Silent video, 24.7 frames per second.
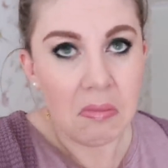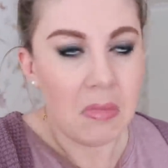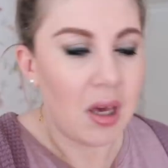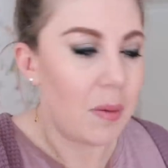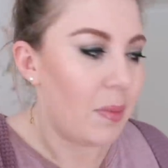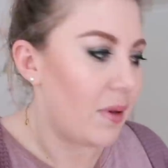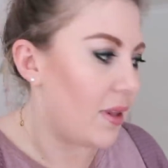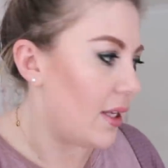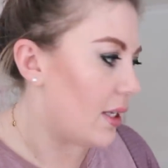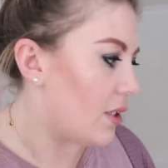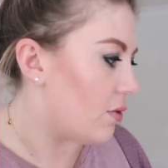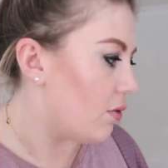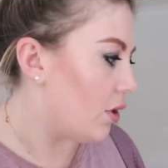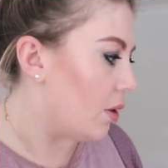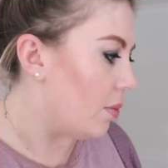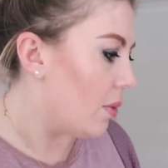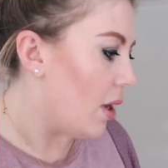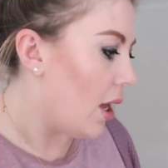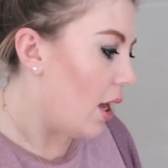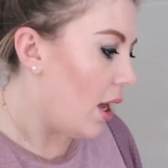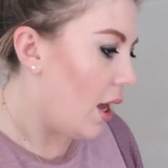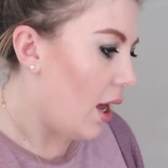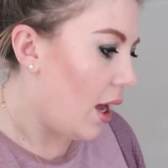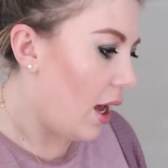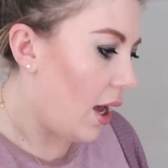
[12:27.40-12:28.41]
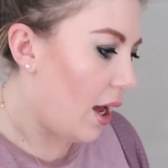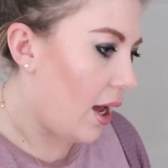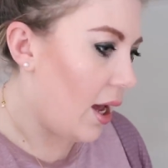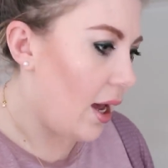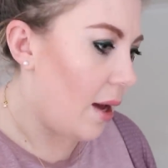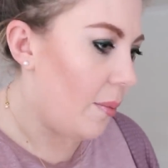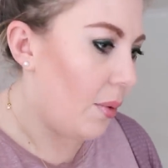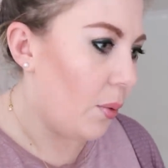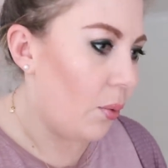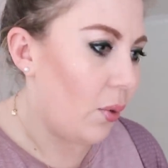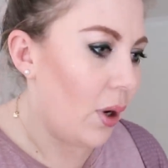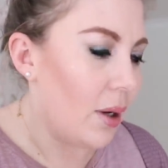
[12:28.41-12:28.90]
maybe this room.
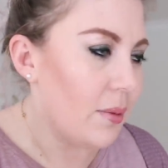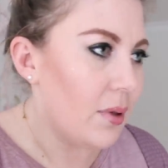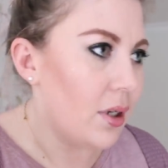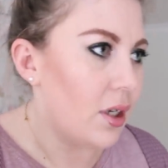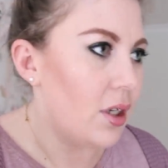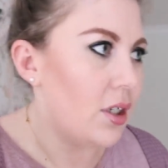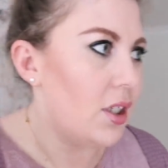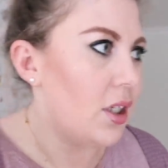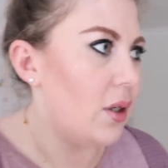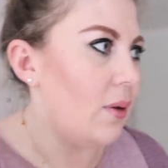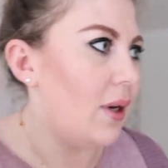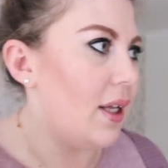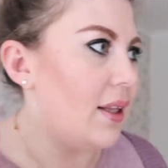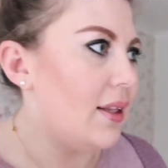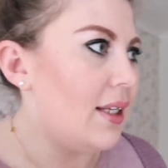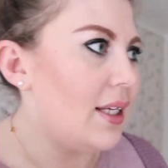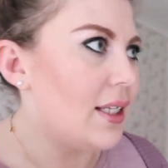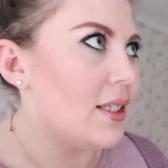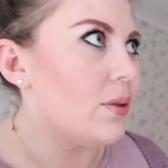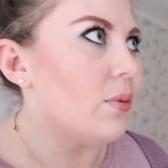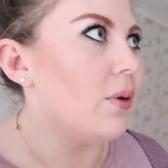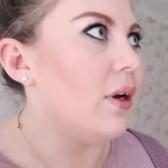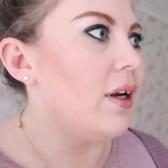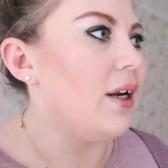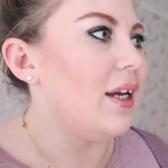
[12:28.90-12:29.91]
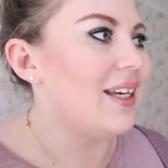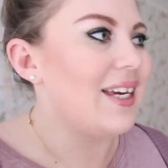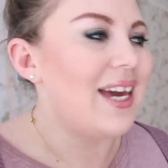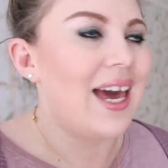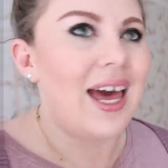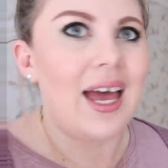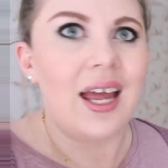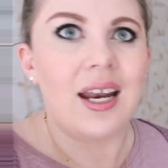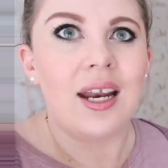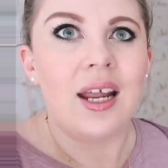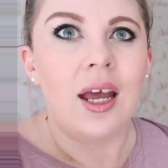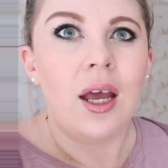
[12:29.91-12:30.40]
But what I'm gonna do in this one,
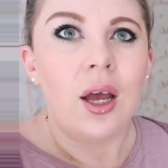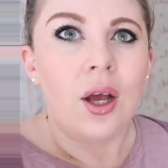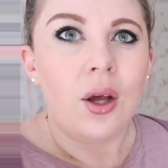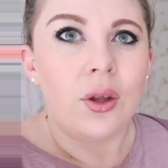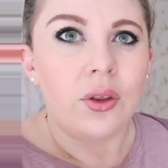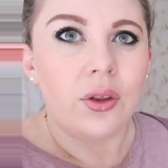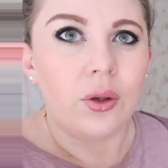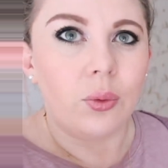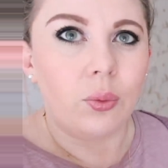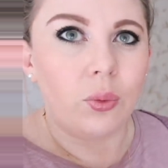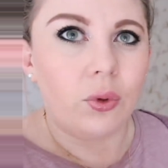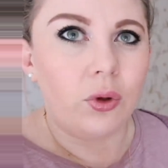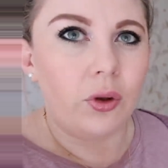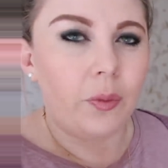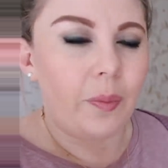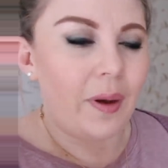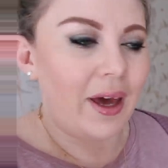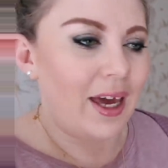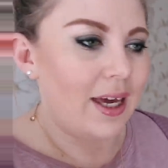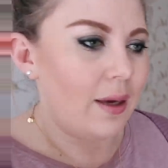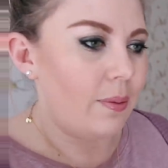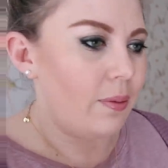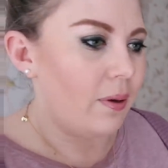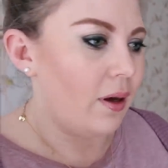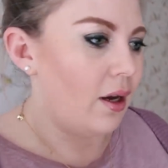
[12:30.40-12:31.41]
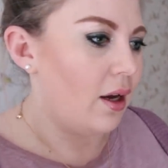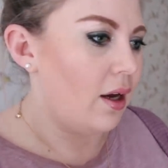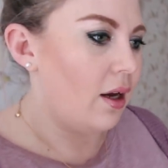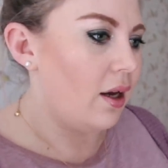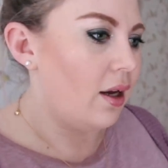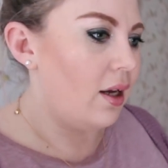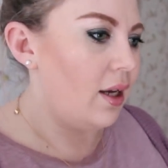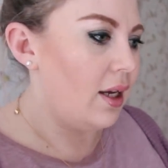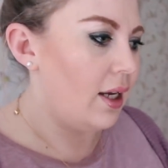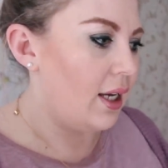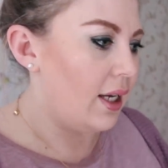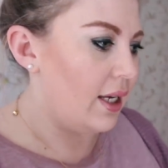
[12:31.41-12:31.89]
again, the
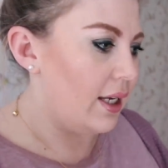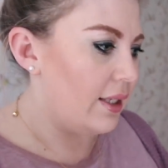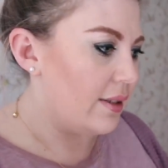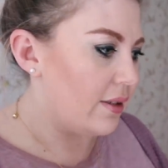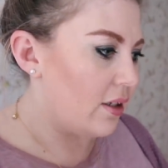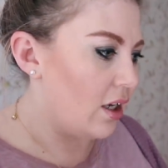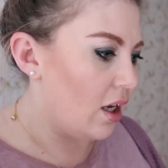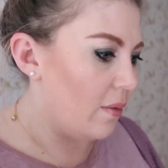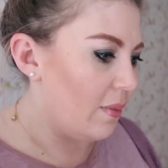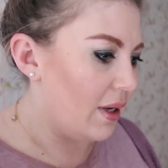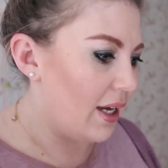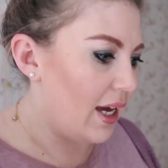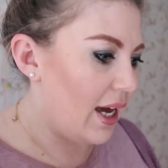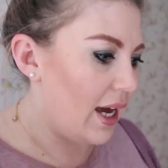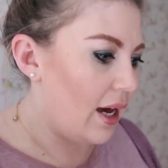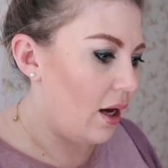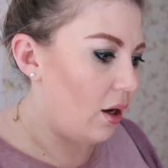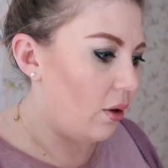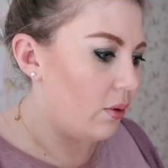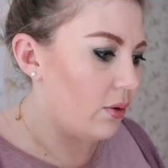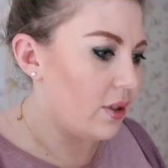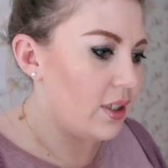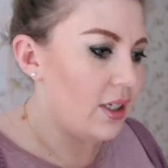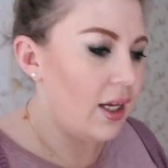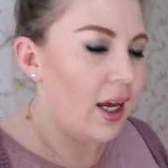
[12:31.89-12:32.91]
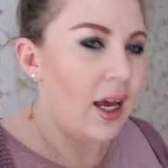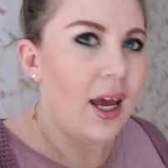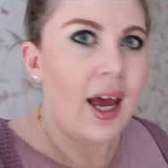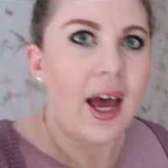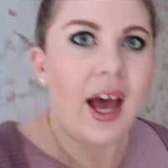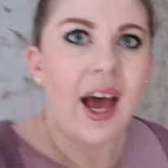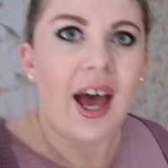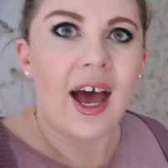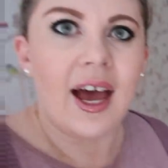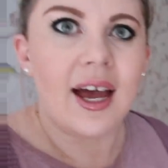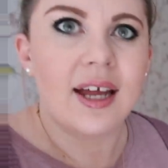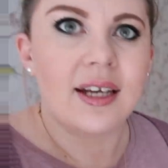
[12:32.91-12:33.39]
wallpaper is coming out
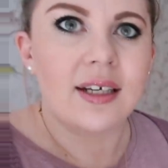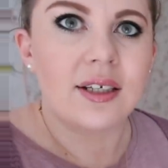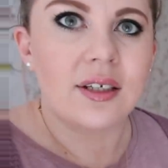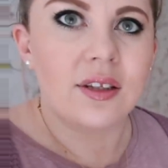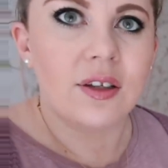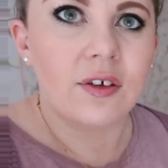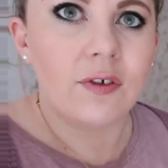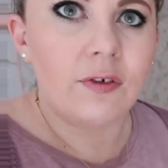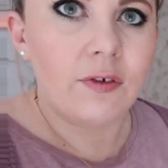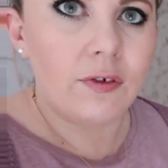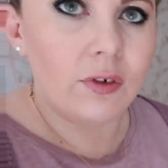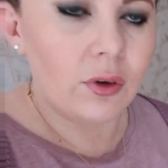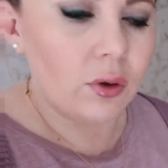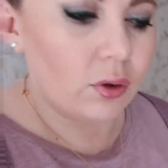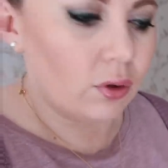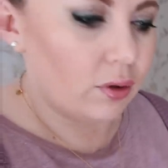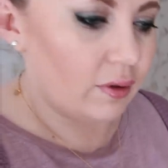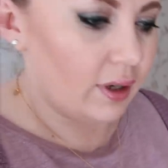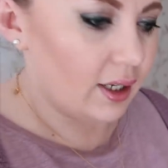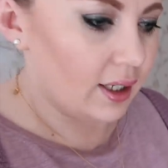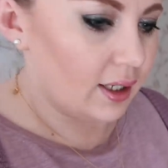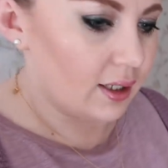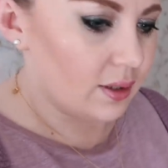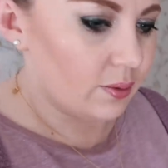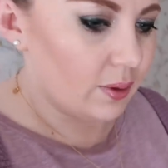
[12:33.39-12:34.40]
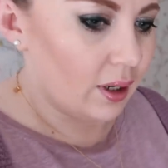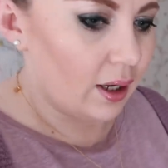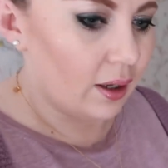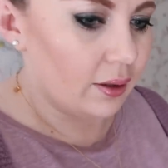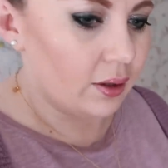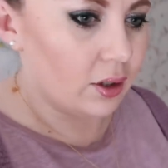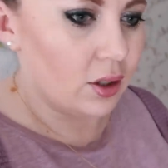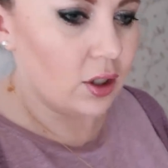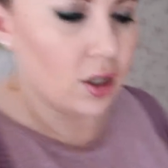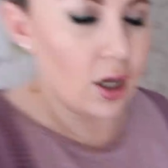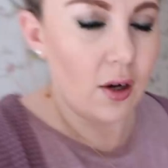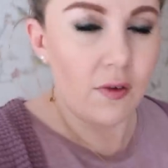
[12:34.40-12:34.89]
and the flooring as well. I'm
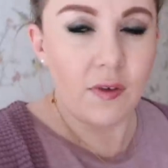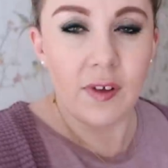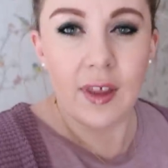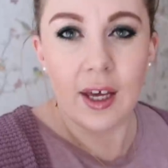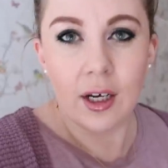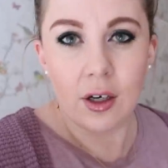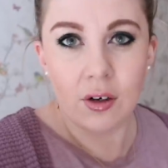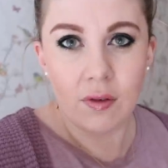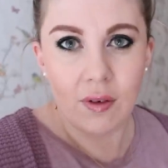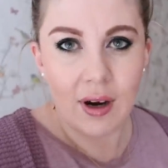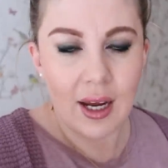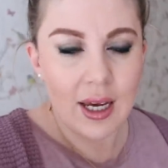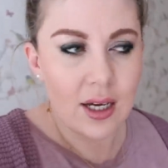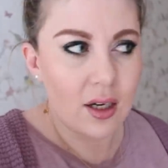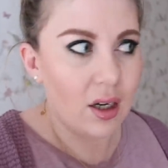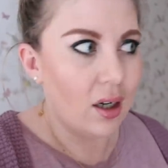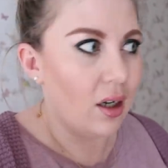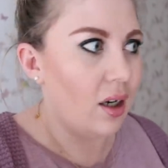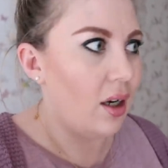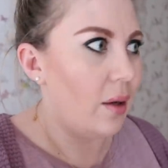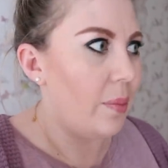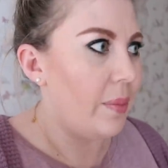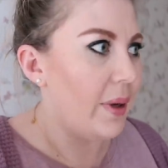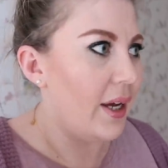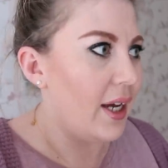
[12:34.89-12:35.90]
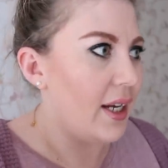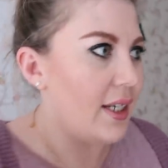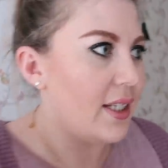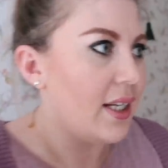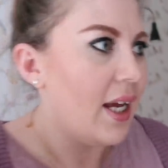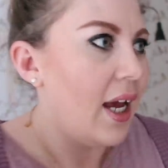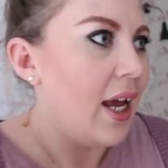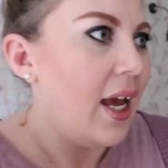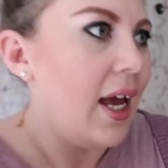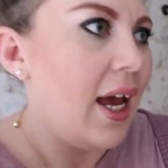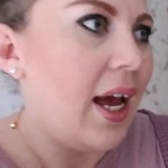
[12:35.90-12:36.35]
gonna go for that gray carpet.